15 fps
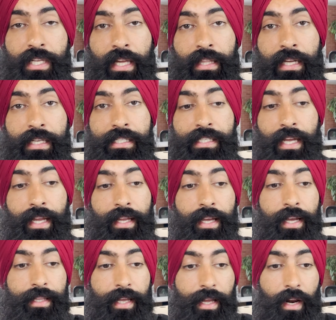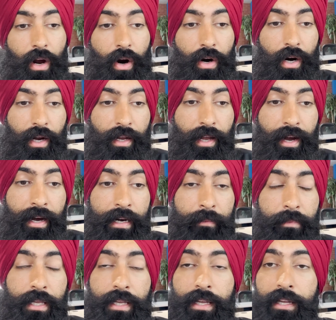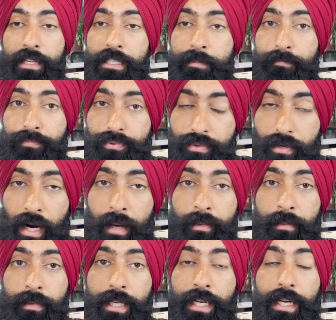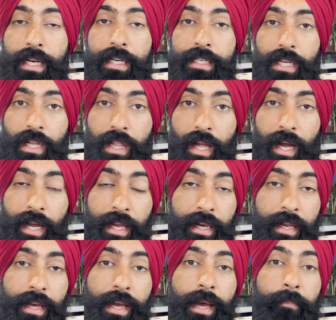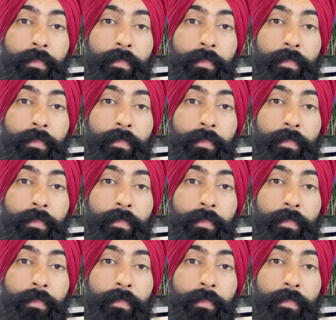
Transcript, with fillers: and they say that our economy is probably going to decline